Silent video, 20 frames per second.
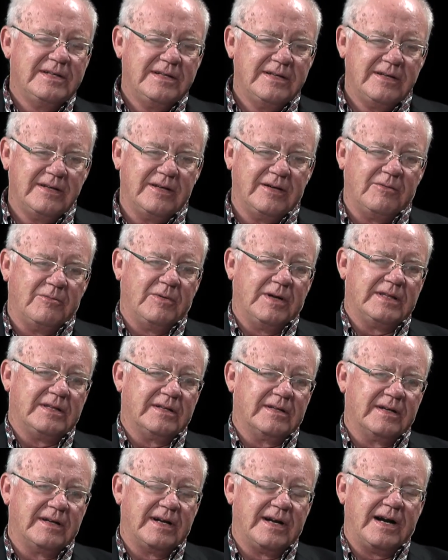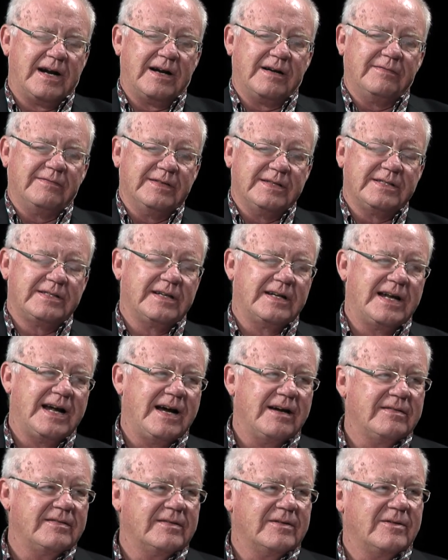you know, what they're going to harvest and
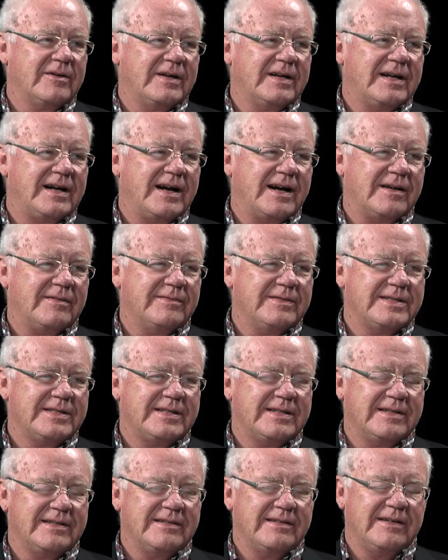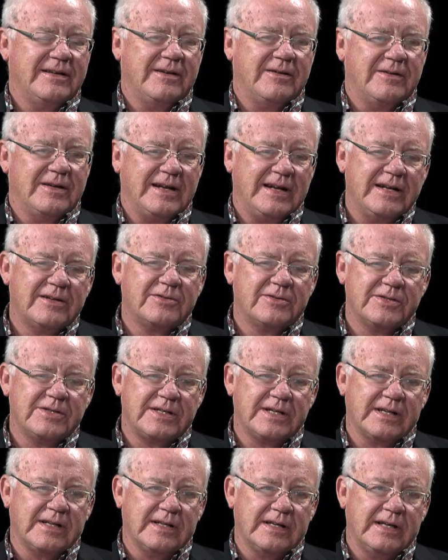how they're going to harvest it. You know, and
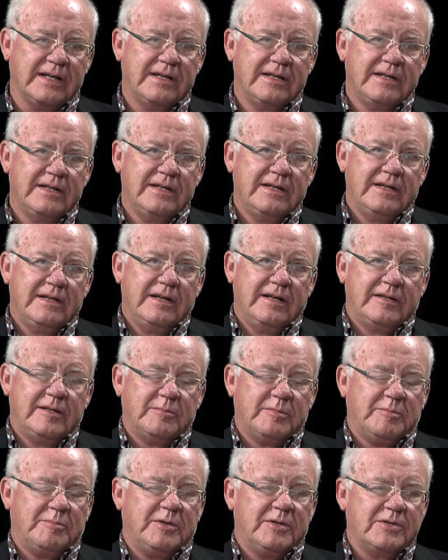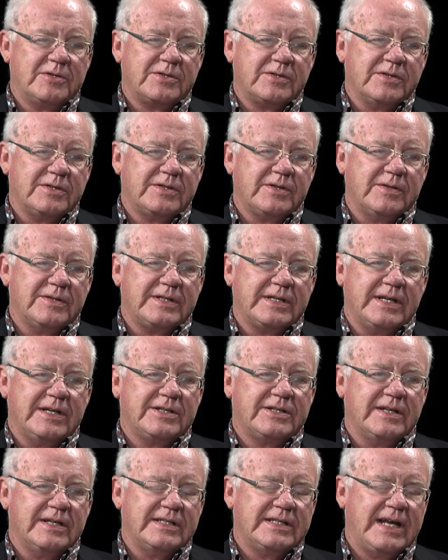interestingly, Timber Producers
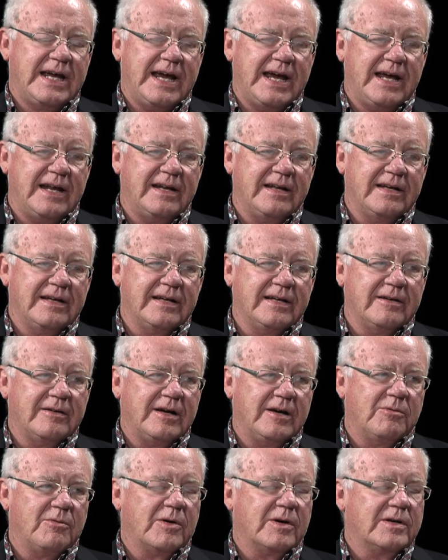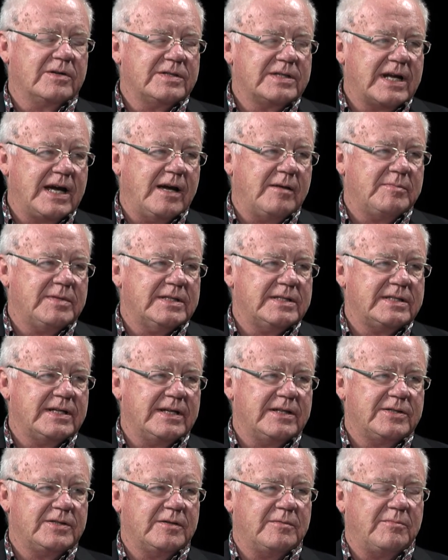Association has had a, a workers'
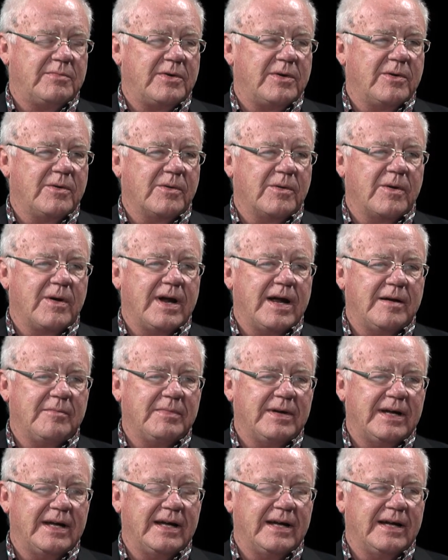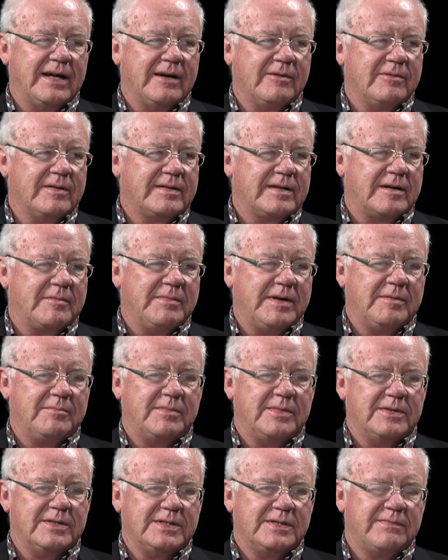compensation program uh, with our
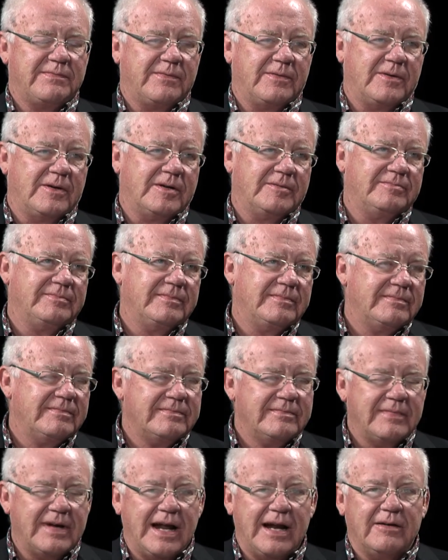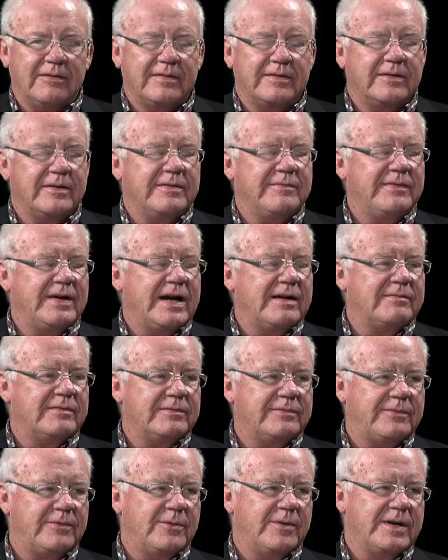members for I don't know, thirty-five or
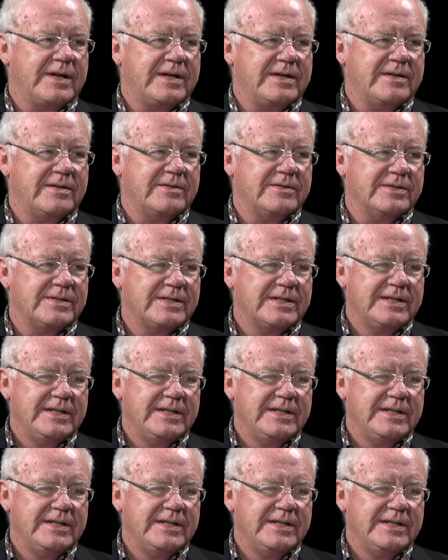forty years.